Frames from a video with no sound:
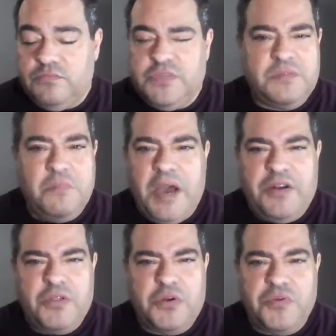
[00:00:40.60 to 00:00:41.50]
Just
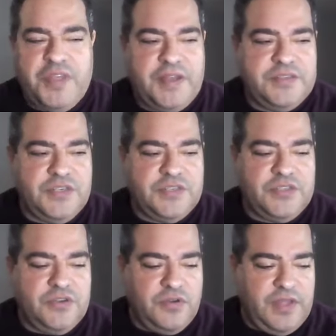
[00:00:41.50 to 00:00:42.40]
minor little things,
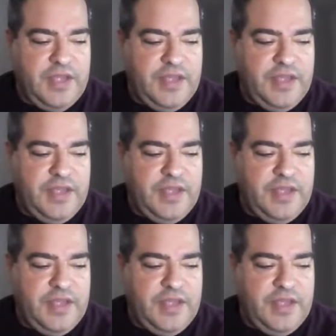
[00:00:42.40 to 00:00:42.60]
just so that